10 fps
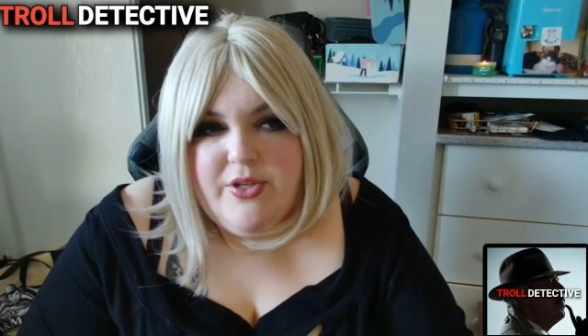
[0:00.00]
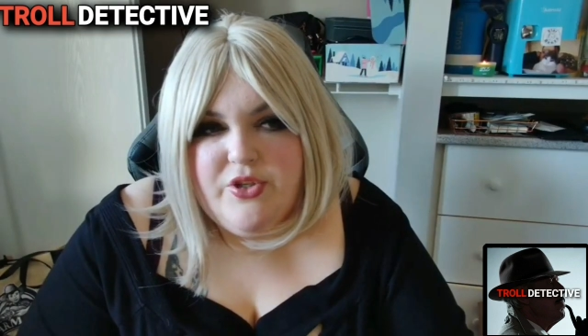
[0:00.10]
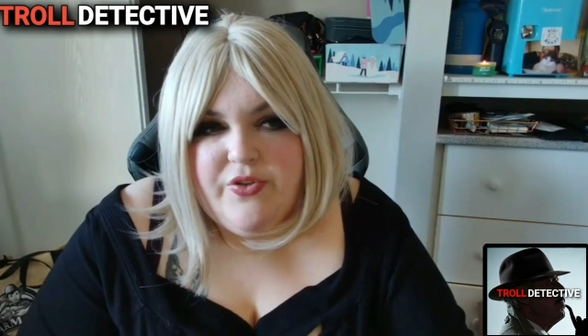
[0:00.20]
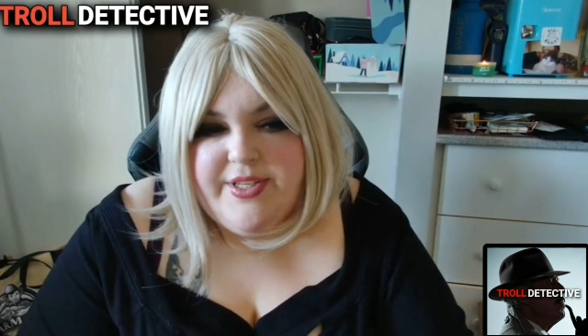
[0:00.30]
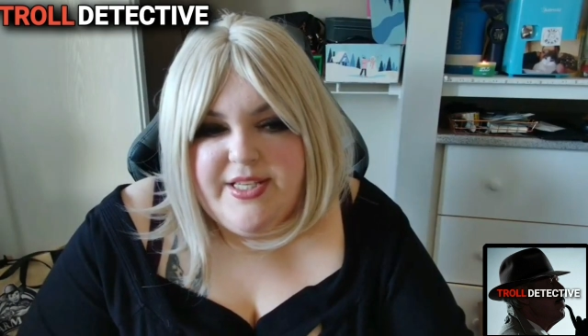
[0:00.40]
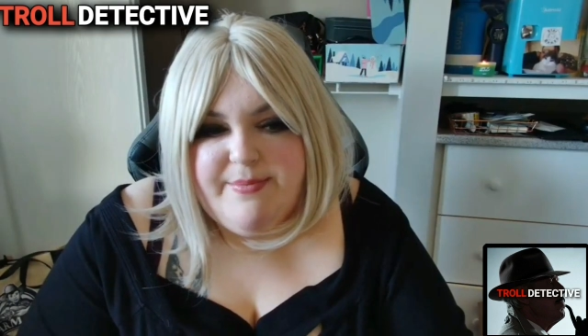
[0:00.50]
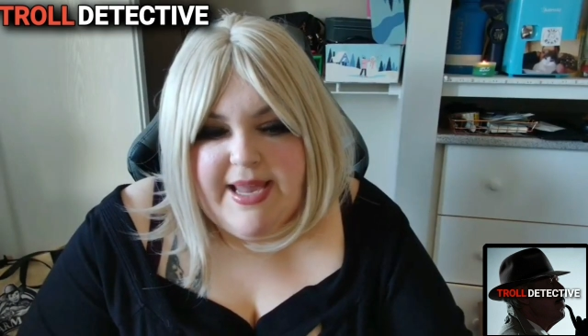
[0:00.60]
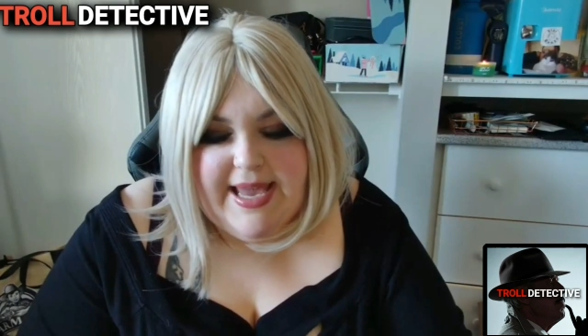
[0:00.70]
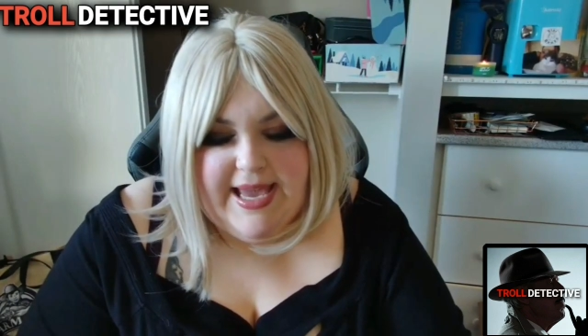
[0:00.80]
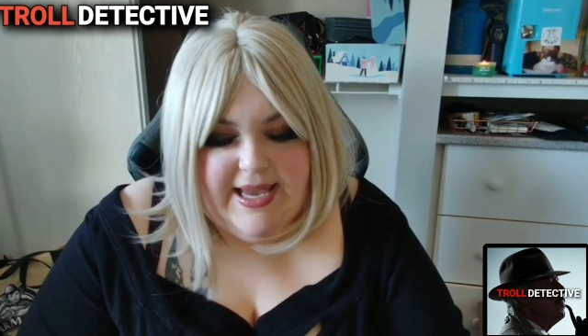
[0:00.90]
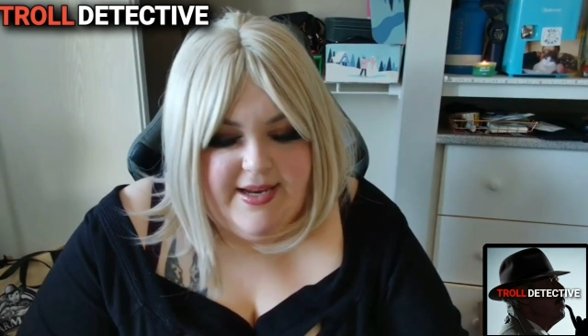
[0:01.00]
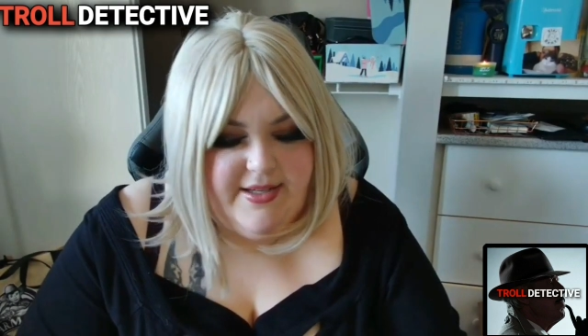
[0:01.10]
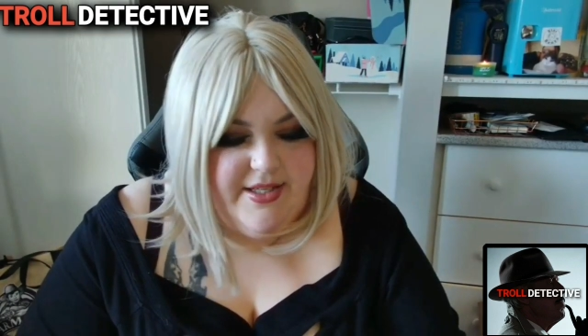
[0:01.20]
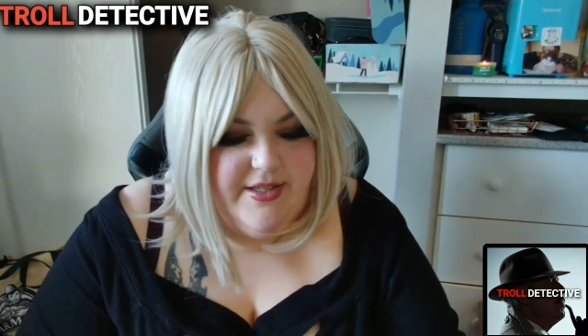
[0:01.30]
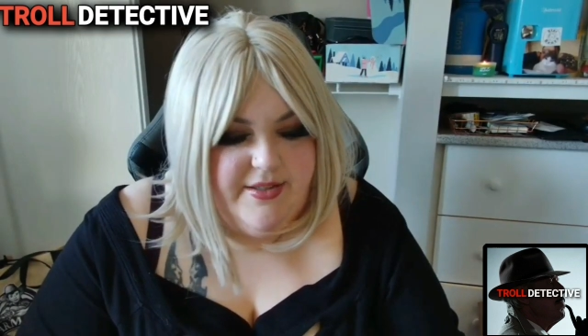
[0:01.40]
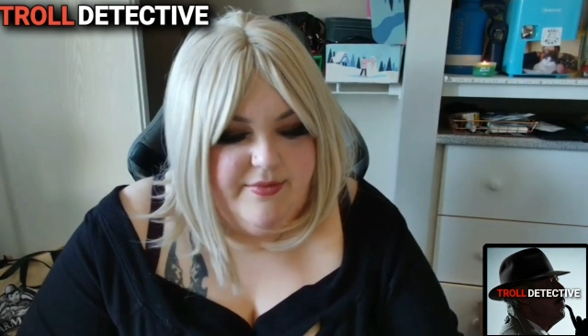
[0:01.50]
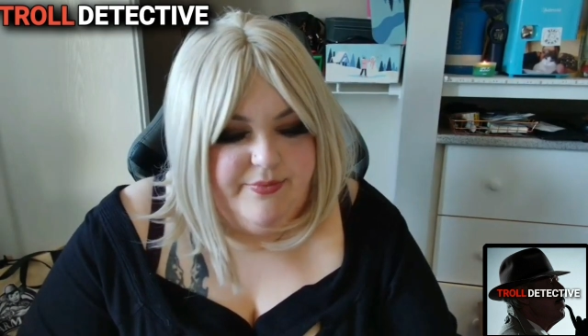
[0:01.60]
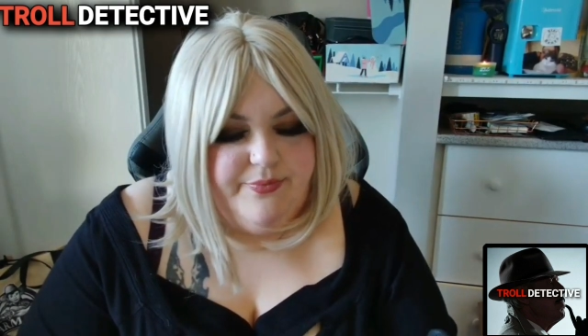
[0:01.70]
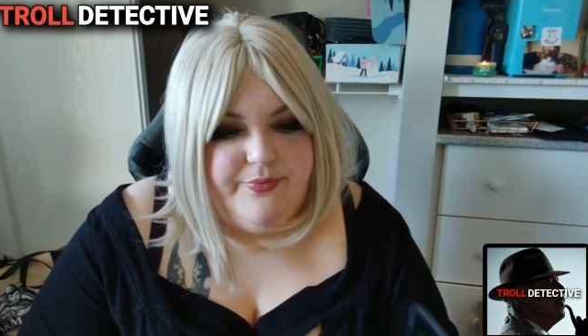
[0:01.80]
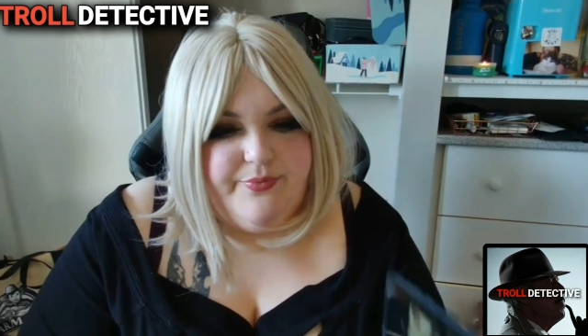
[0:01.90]
So this is my aunt.
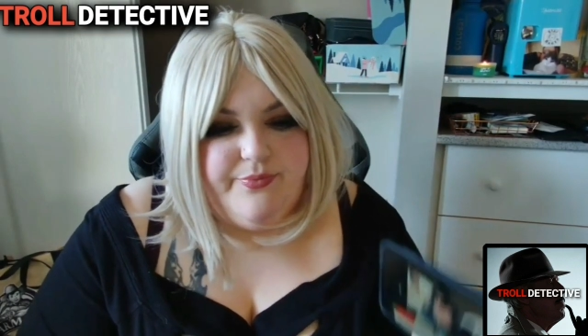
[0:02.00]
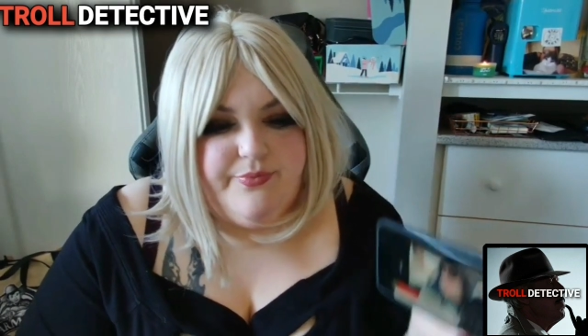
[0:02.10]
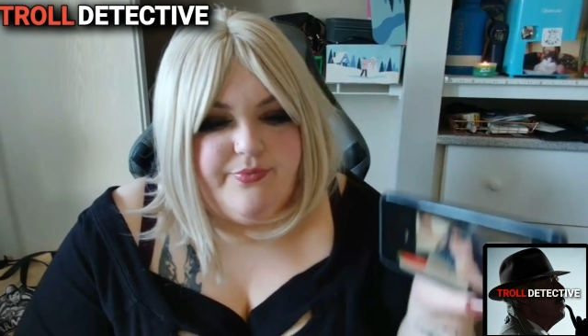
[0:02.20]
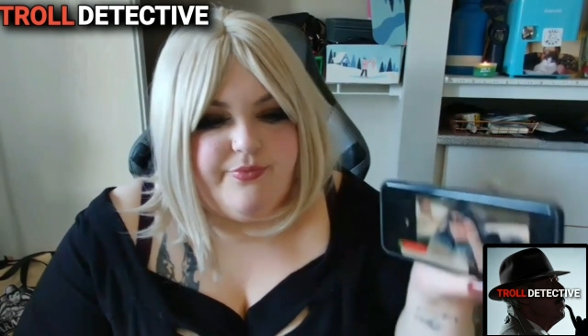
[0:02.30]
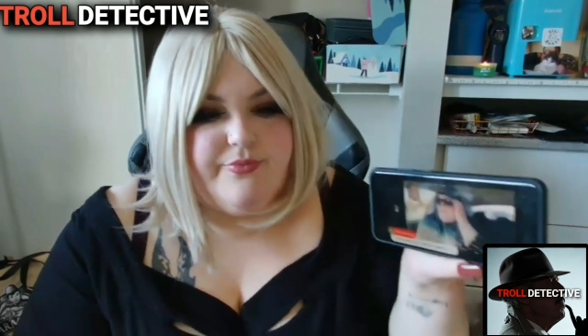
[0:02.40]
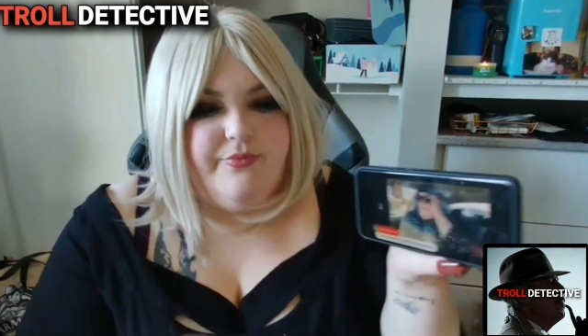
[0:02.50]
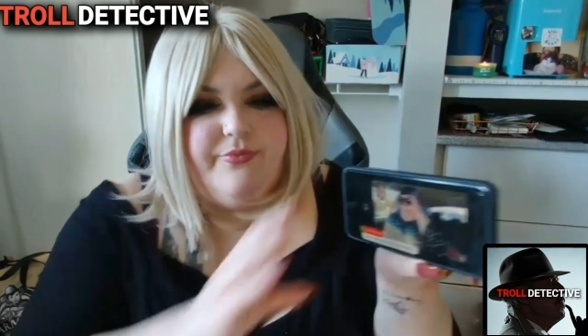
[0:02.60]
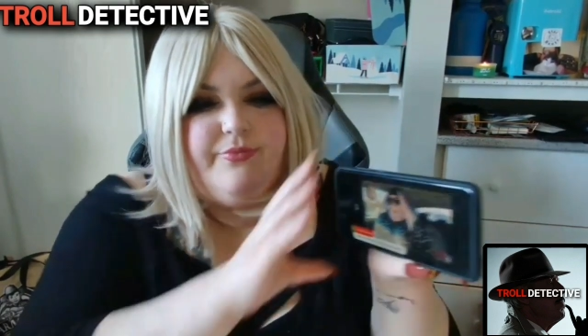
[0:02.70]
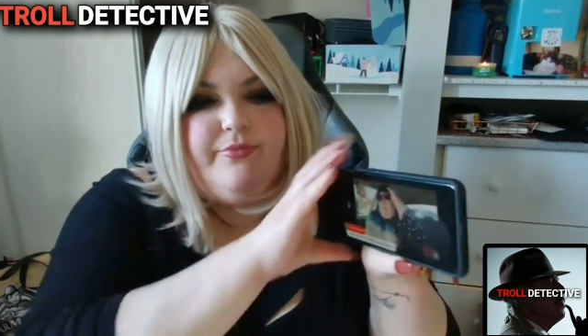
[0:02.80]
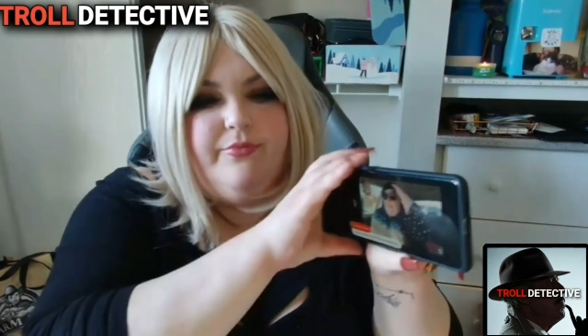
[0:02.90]
I'm